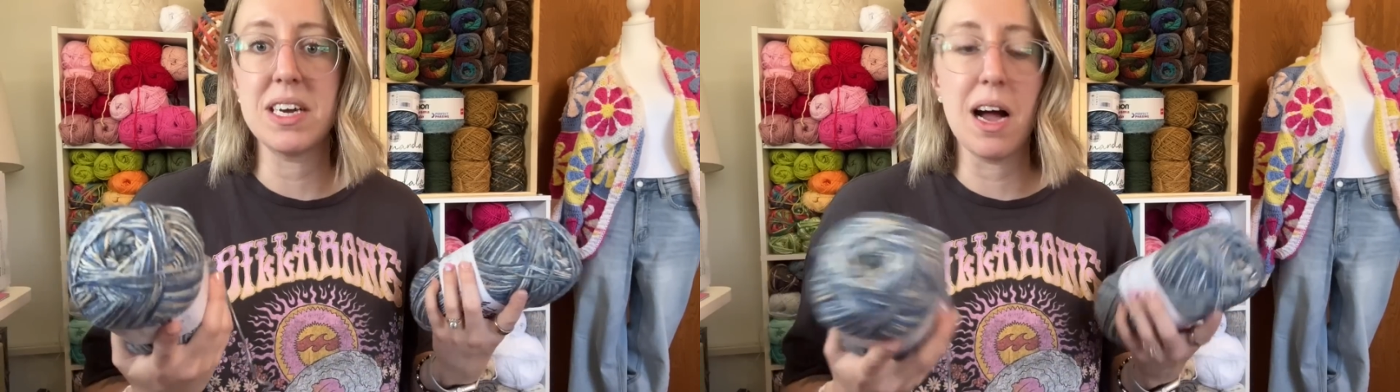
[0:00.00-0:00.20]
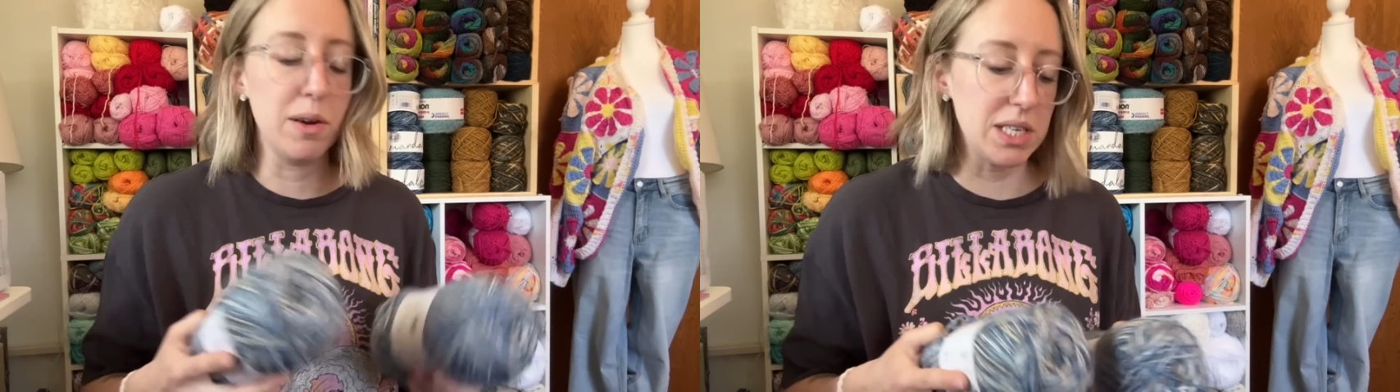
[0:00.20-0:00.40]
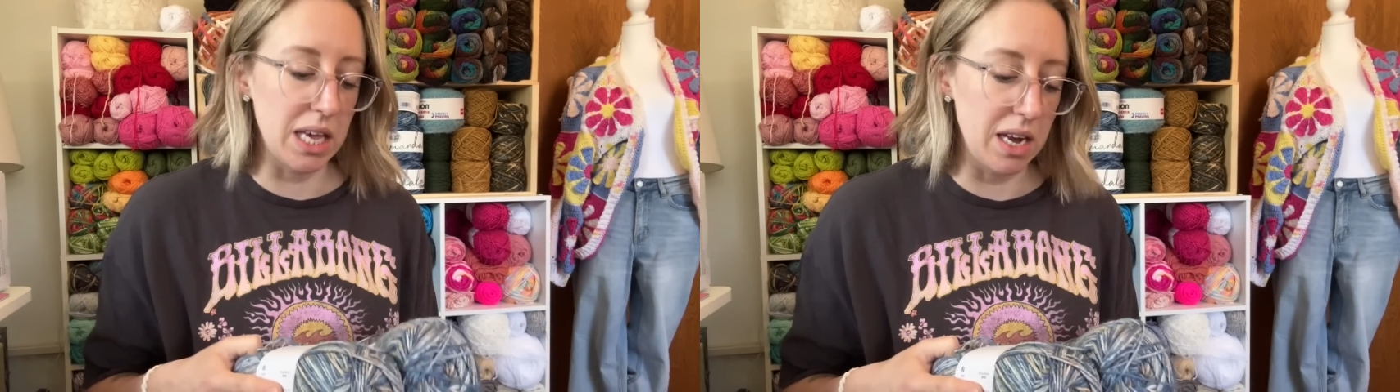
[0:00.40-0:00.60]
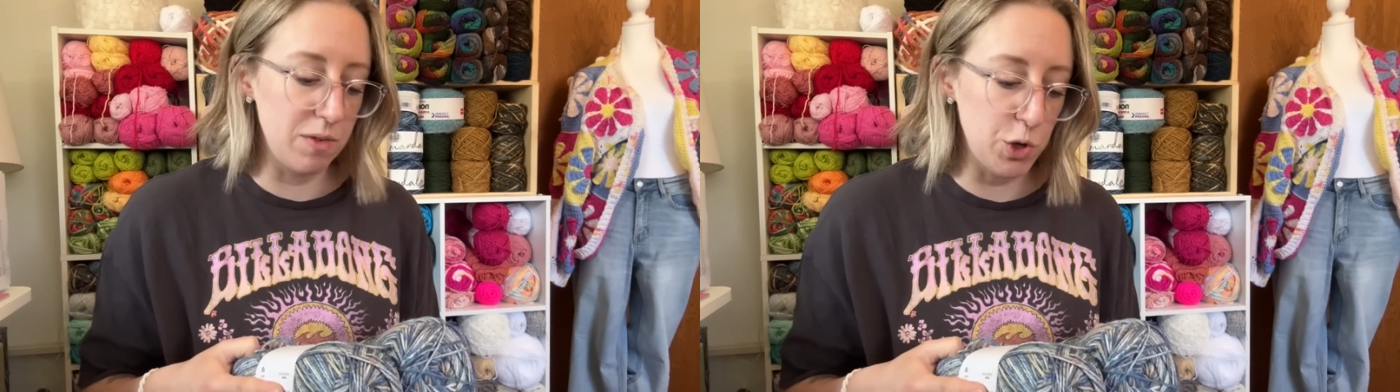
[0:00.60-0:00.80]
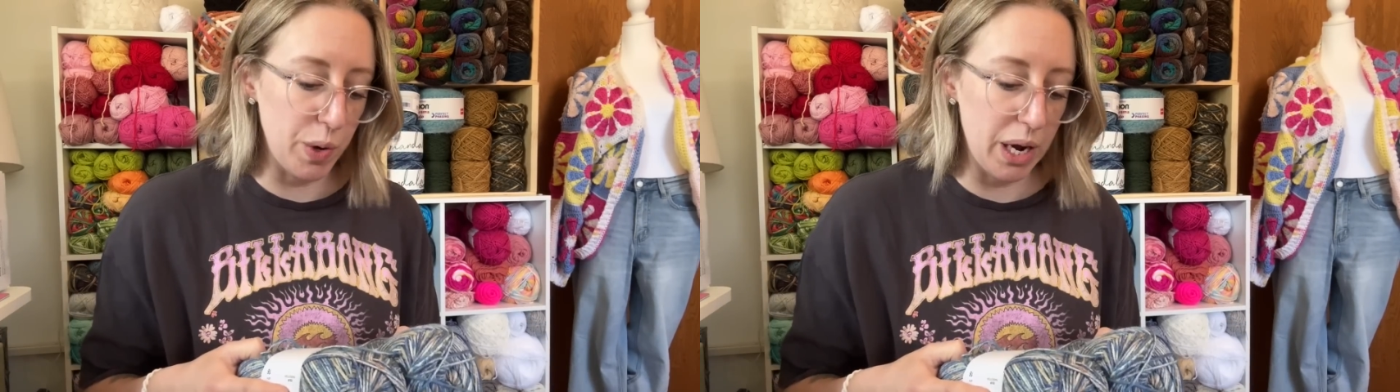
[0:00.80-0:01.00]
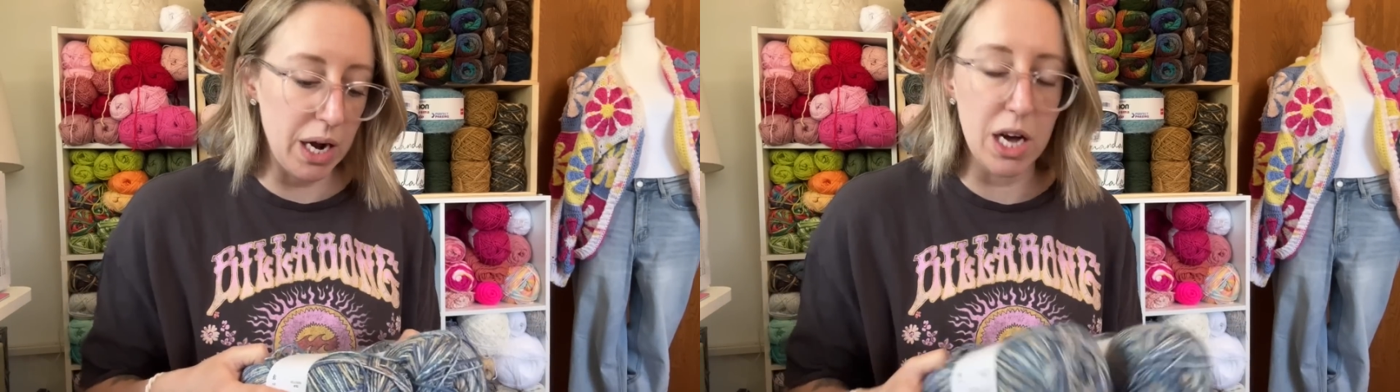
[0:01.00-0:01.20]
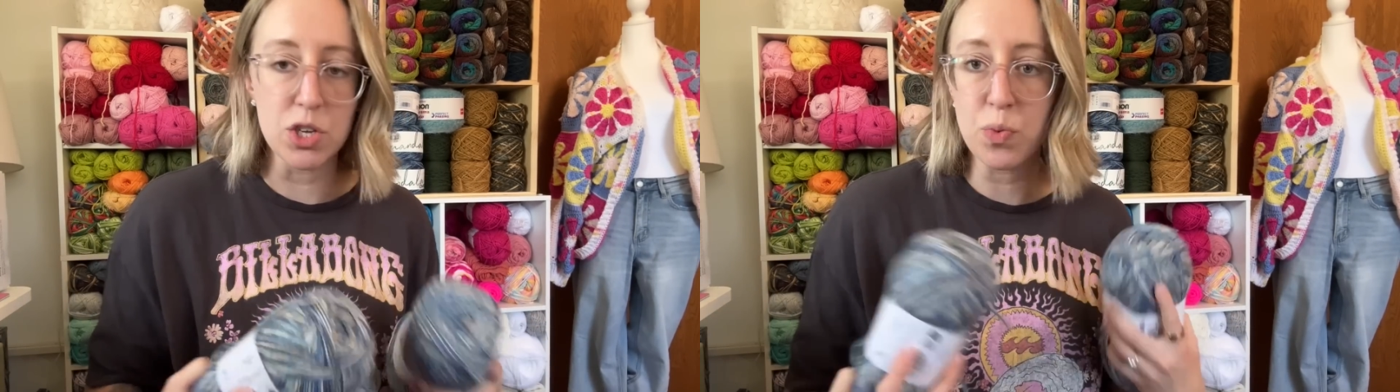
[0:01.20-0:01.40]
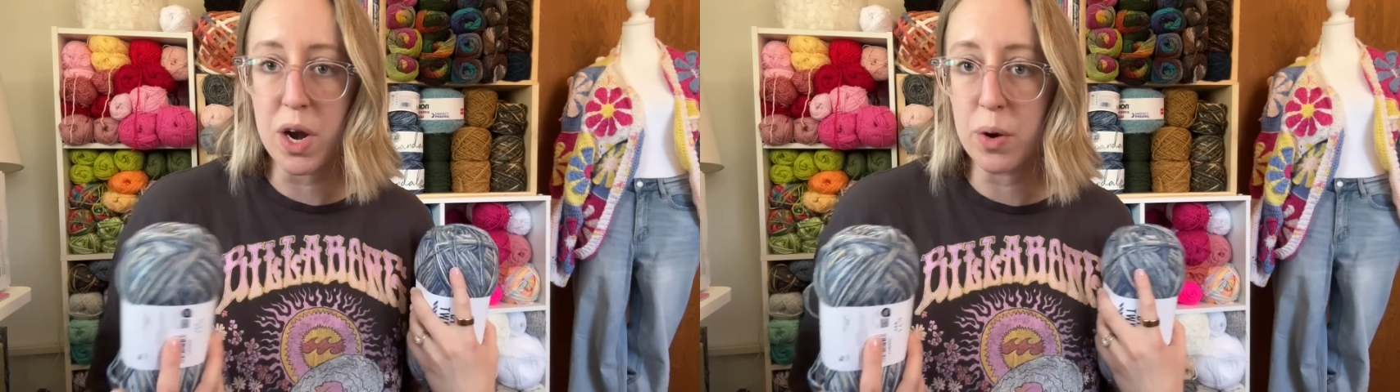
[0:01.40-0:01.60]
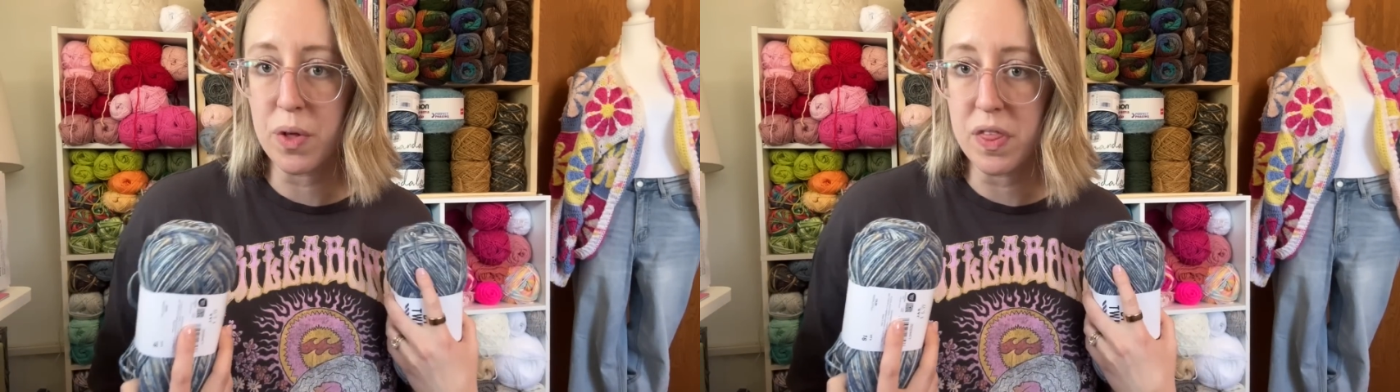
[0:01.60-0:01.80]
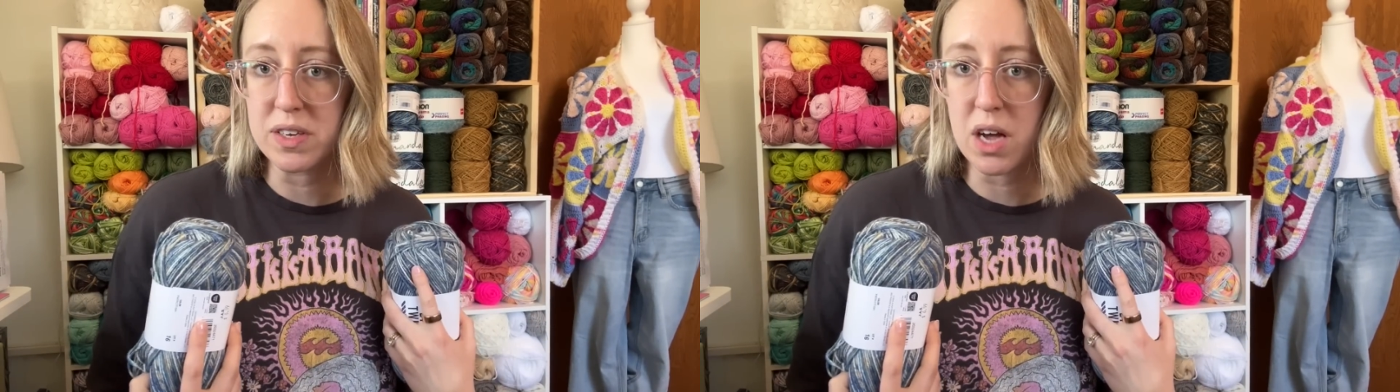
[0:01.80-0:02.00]
I was thinking of doing a sweater
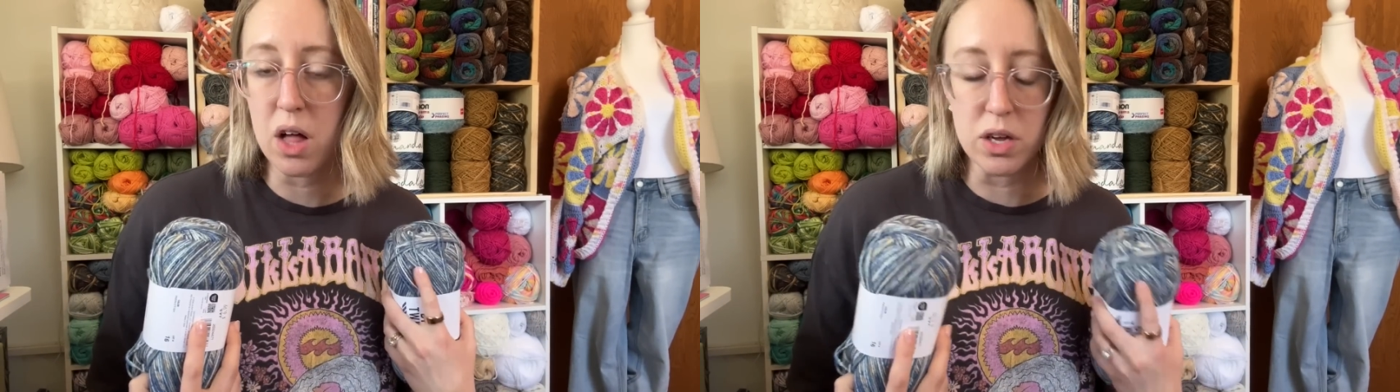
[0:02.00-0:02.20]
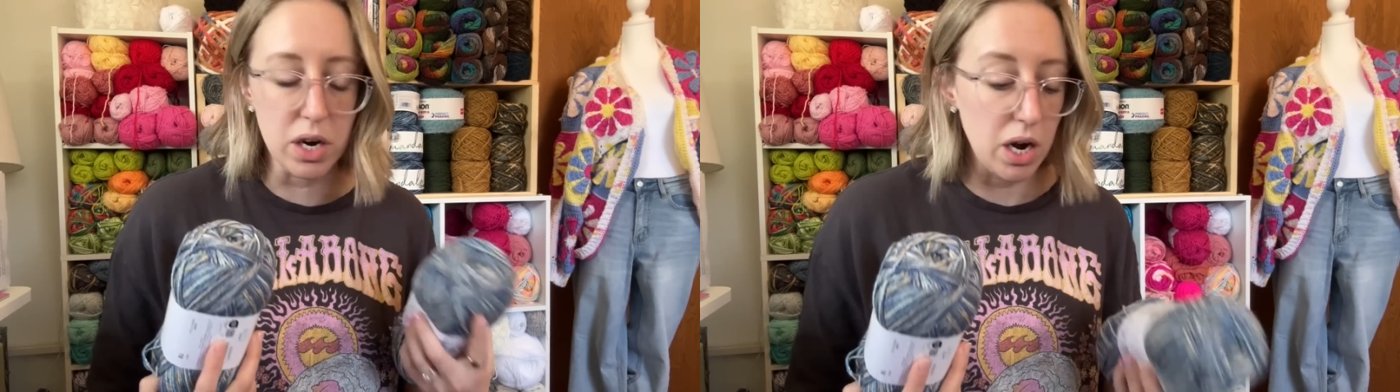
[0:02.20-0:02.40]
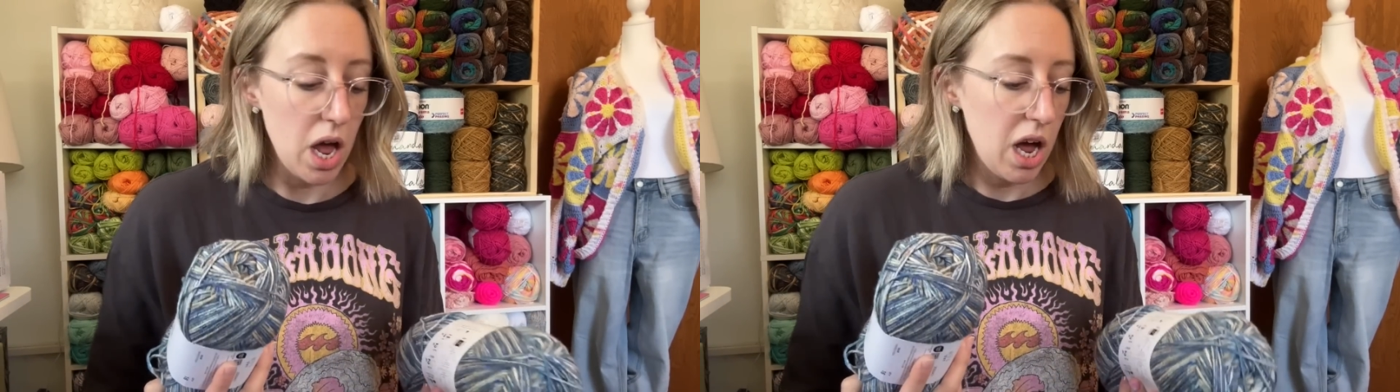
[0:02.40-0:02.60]
with this color,